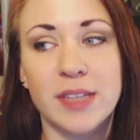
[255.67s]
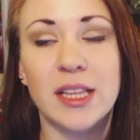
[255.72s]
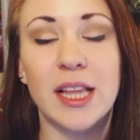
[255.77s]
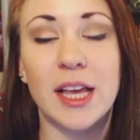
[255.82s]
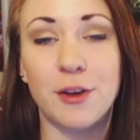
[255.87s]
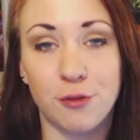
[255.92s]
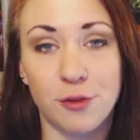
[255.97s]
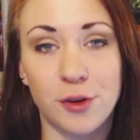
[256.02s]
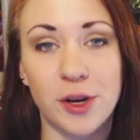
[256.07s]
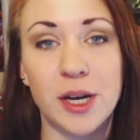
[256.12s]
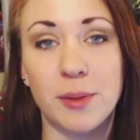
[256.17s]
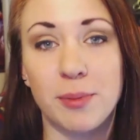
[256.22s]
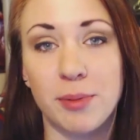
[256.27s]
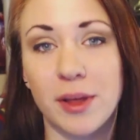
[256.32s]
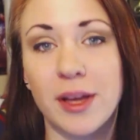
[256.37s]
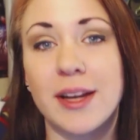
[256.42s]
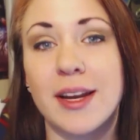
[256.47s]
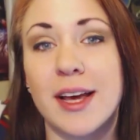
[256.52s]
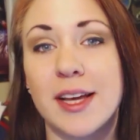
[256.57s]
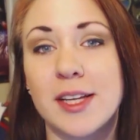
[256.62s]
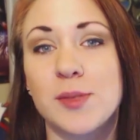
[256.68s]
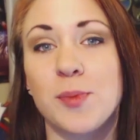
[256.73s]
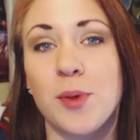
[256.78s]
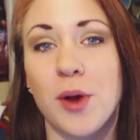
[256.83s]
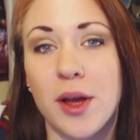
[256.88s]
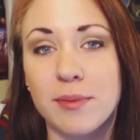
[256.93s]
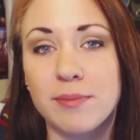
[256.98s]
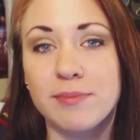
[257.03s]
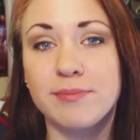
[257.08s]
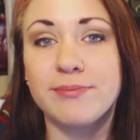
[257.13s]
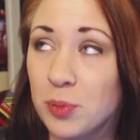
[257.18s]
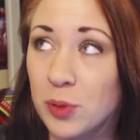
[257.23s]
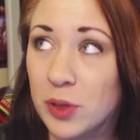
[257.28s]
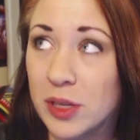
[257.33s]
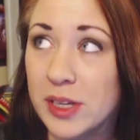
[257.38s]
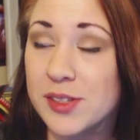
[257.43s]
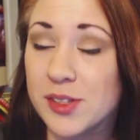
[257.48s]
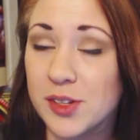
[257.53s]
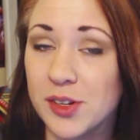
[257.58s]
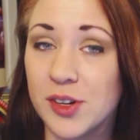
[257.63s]
Like free to play desperate.
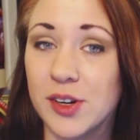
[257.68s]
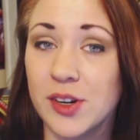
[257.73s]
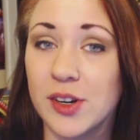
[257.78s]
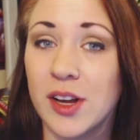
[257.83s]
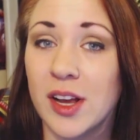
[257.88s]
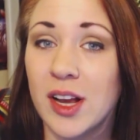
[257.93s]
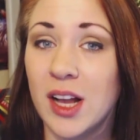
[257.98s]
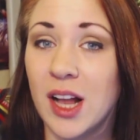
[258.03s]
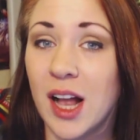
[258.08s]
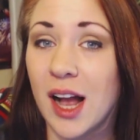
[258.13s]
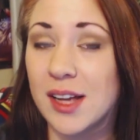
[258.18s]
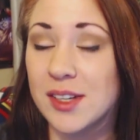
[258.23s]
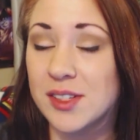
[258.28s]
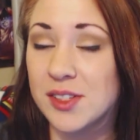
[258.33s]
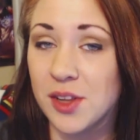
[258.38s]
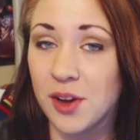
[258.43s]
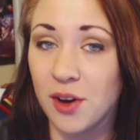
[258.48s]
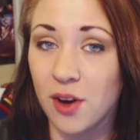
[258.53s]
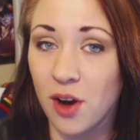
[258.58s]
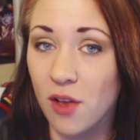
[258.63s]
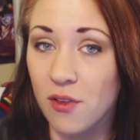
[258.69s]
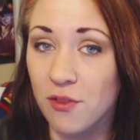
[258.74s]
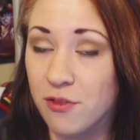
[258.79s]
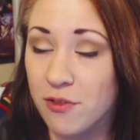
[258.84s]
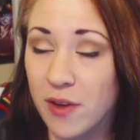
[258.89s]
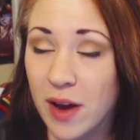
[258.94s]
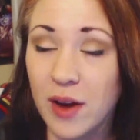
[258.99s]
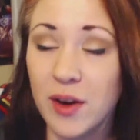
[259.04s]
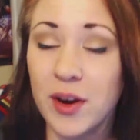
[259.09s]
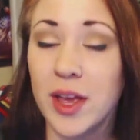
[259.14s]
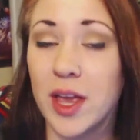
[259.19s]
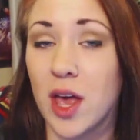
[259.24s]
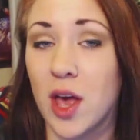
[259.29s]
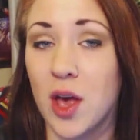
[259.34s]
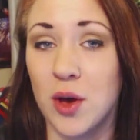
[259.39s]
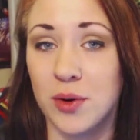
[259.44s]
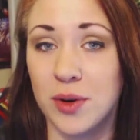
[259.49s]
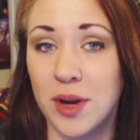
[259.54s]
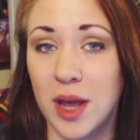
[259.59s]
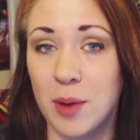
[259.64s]
Blizzard has their very
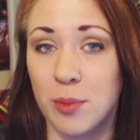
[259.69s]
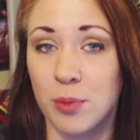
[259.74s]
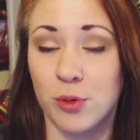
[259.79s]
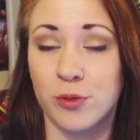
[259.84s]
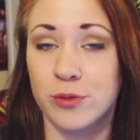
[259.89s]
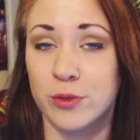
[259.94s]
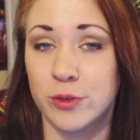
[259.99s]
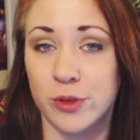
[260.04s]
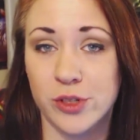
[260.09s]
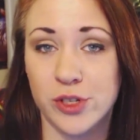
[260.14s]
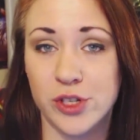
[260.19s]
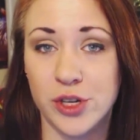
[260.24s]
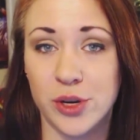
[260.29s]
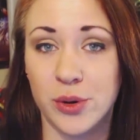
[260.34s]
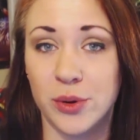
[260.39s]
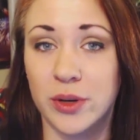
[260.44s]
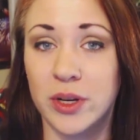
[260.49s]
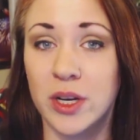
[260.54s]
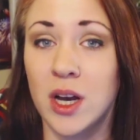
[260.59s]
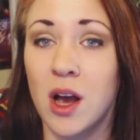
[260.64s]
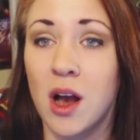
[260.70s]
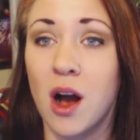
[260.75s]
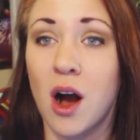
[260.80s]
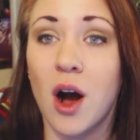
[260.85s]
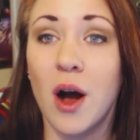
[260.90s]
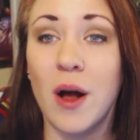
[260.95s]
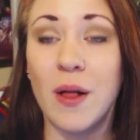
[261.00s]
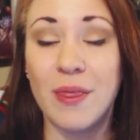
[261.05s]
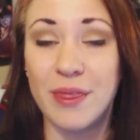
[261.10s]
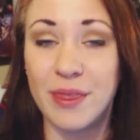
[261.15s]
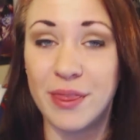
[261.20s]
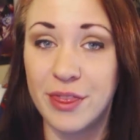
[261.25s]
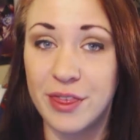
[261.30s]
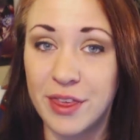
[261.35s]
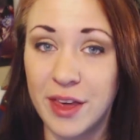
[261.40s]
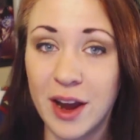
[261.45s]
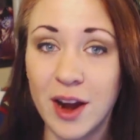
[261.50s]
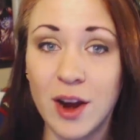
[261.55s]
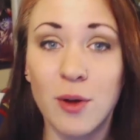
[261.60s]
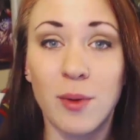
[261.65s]
own April Fool's joke on
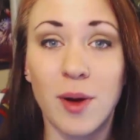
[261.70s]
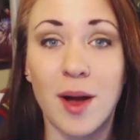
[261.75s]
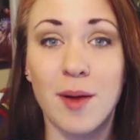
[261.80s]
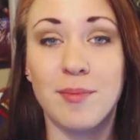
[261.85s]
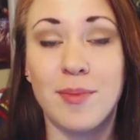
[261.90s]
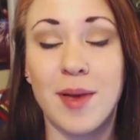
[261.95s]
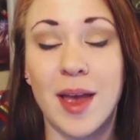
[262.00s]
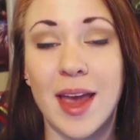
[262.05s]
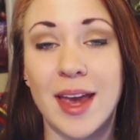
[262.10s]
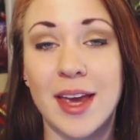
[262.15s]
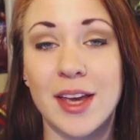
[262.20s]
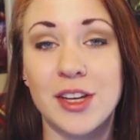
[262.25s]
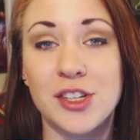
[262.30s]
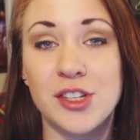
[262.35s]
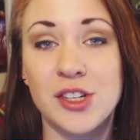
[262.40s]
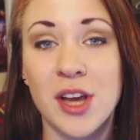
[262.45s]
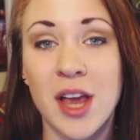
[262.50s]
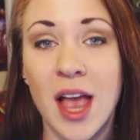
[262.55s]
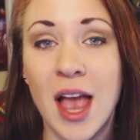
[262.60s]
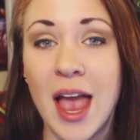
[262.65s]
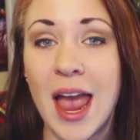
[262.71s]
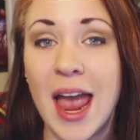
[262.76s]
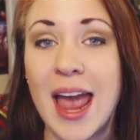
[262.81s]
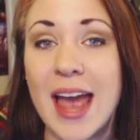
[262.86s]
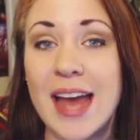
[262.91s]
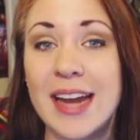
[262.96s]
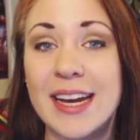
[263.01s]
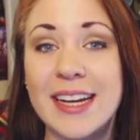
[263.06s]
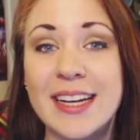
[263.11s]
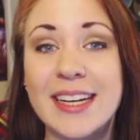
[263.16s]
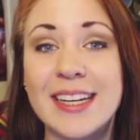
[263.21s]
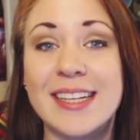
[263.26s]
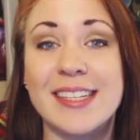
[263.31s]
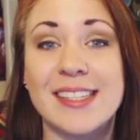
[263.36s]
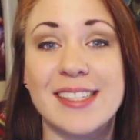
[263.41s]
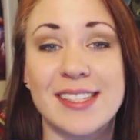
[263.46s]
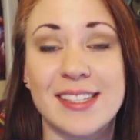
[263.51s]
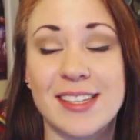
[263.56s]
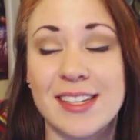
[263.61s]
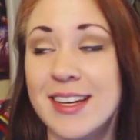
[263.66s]
their web page and it
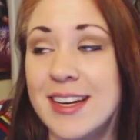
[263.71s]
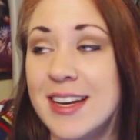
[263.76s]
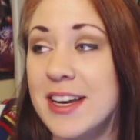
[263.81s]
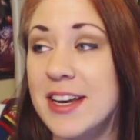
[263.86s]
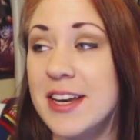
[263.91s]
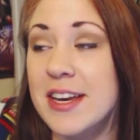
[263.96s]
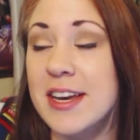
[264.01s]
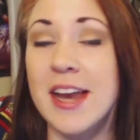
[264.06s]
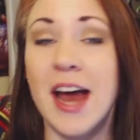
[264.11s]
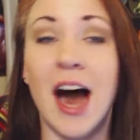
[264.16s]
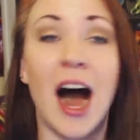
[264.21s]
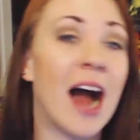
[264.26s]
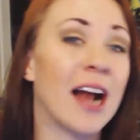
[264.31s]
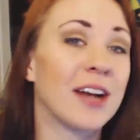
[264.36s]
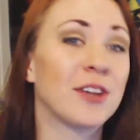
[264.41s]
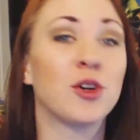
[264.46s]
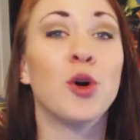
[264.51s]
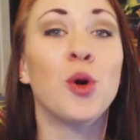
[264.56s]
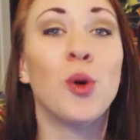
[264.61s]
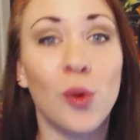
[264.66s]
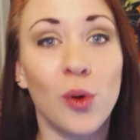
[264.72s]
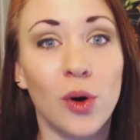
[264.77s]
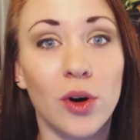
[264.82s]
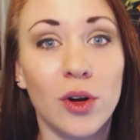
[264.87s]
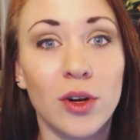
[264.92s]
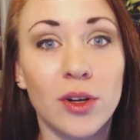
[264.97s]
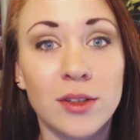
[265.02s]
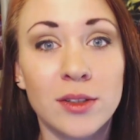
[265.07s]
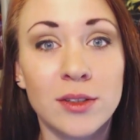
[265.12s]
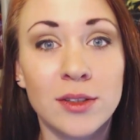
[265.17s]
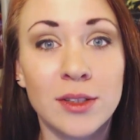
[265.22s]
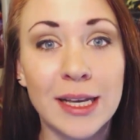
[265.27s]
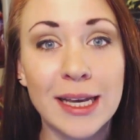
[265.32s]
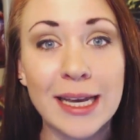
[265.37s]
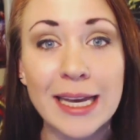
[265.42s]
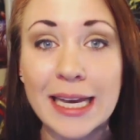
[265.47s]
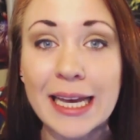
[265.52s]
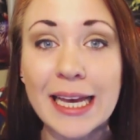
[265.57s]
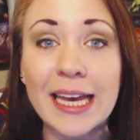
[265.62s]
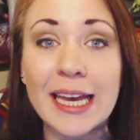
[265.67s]
is not cool.
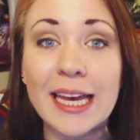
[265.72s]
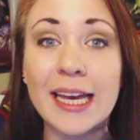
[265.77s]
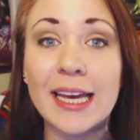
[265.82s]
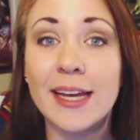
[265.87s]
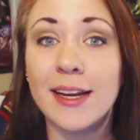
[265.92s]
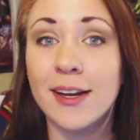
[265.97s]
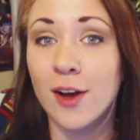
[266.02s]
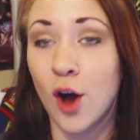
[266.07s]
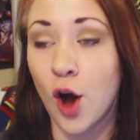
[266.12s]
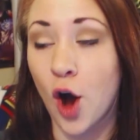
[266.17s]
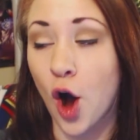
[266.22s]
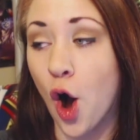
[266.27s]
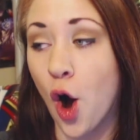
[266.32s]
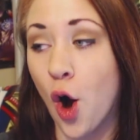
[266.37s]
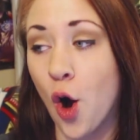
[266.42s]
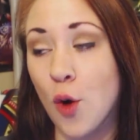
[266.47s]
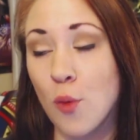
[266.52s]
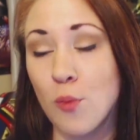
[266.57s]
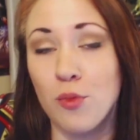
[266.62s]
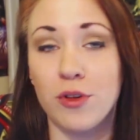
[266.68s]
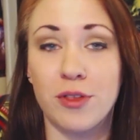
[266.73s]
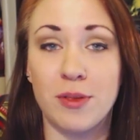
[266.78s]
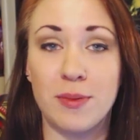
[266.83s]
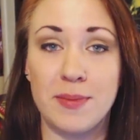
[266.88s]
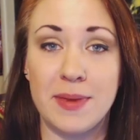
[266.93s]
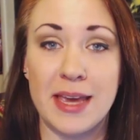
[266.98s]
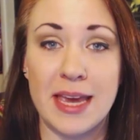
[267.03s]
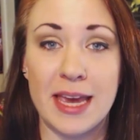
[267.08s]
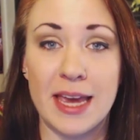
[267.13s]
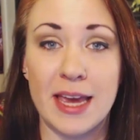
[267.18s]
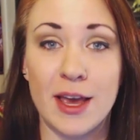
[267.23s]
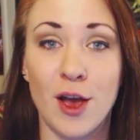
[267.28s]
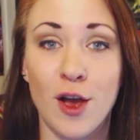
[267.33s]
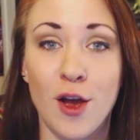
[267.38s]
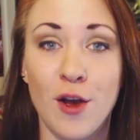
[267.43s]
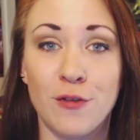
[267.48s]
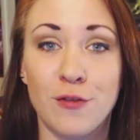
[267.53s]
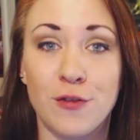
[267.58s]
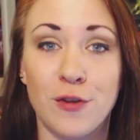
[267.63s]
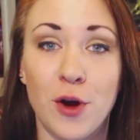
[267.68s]
It hit home with me
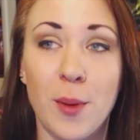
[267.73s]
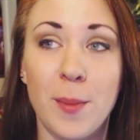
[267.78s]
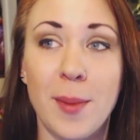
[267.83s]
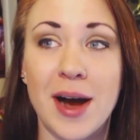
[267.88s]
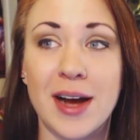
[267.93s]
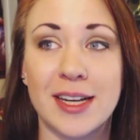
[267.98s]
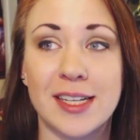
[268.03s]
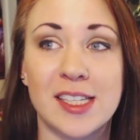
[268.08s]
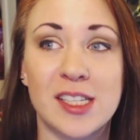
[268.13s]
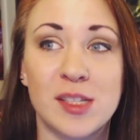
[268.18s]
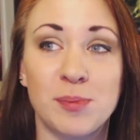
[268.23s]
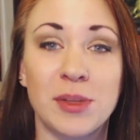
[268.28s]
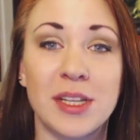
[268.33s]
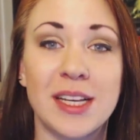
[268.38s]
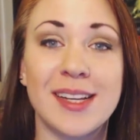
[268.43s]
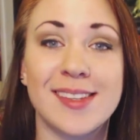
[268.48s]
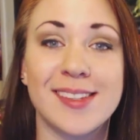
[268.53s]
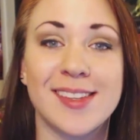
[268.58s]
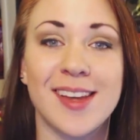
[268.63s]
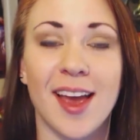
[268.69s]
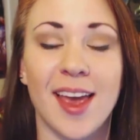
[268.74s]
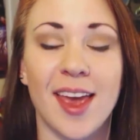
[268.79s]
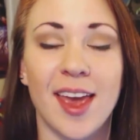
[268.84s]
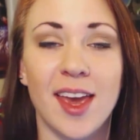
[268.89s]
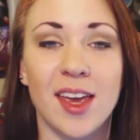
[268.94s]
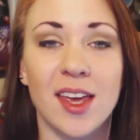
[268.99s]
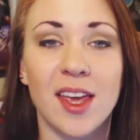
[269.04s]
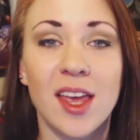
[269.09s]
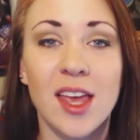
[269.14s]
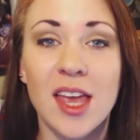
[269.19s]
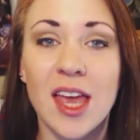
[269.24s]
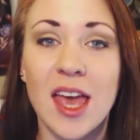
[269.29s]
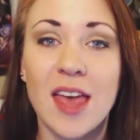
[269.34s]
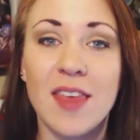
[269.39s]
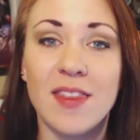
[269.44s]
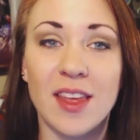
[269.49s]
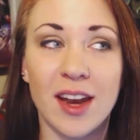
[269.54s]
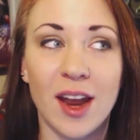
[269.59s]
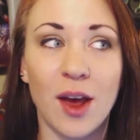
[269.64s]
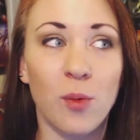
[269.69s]
for about a split second,
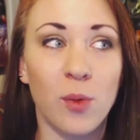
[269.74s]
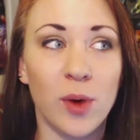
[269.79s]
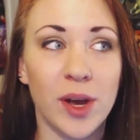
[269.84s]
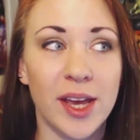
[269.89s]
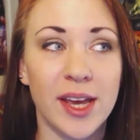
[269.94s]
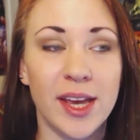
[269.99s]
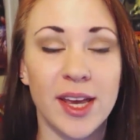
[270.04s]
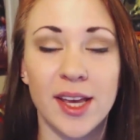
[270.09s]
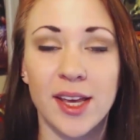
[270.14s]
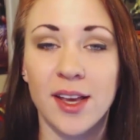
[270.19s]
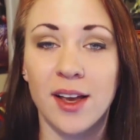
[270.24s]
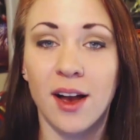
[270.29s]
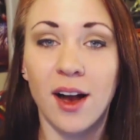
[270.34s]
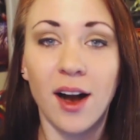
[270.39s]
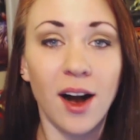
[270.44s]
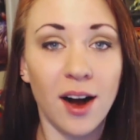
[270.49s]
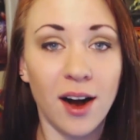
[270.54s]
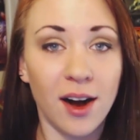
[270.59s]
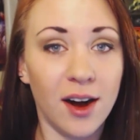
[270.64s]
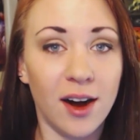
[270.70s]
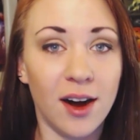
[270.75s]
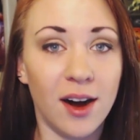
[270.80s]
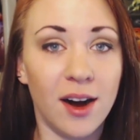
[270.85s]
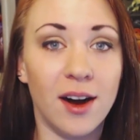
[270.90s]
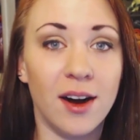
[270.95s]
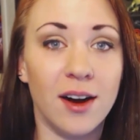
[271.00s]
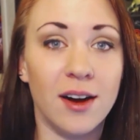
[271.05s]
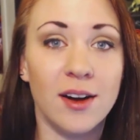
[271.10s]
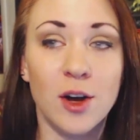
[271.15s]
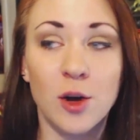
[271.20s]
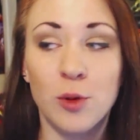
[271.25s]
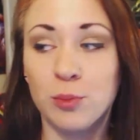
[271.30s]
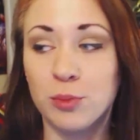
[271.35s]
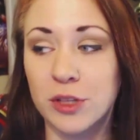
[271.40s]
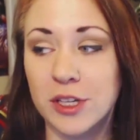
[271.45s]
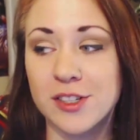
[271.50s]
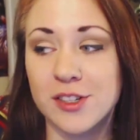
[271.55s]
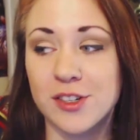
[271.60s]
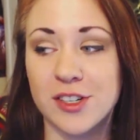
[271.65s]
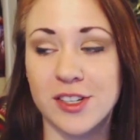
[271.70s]
and then I went, uh uh-uh, uh,
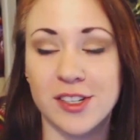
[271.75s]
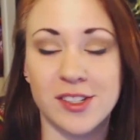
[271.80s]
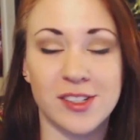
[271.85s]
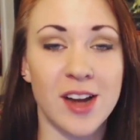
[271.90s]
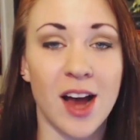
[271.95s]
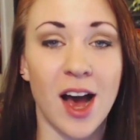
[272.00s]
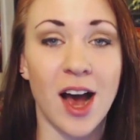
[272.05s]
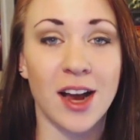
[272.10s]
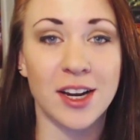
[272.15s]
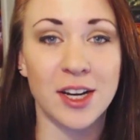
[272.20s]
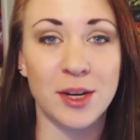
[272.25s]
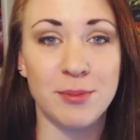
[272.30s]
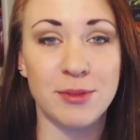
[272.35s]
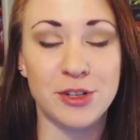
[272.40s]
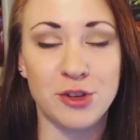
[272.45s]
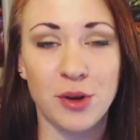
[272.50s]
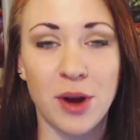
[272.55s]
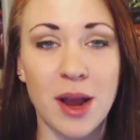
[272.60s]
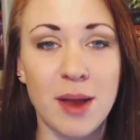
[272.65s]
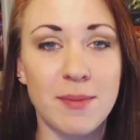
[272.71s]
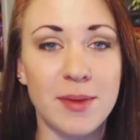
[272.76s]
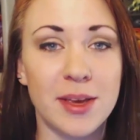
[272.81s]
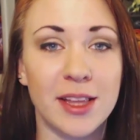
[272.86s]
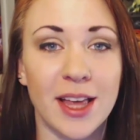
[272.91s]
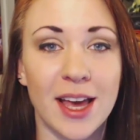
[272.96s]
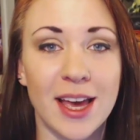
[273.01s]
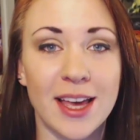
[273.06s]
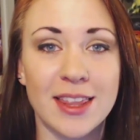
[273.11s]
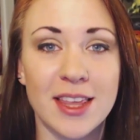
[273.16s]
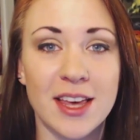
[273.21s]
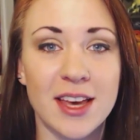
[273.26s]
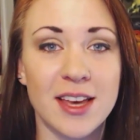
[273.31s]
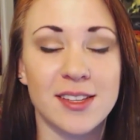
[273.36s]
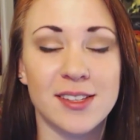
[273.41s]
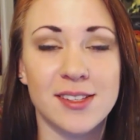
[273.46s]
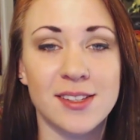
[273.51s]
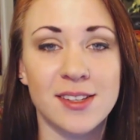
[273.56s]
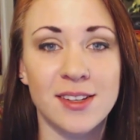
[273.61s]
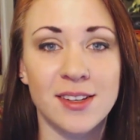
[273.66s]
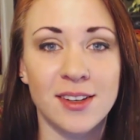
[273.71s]
Blizzard is not going to betray me like
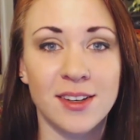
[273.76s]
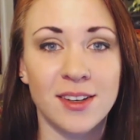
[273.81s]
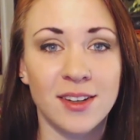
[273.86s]
this.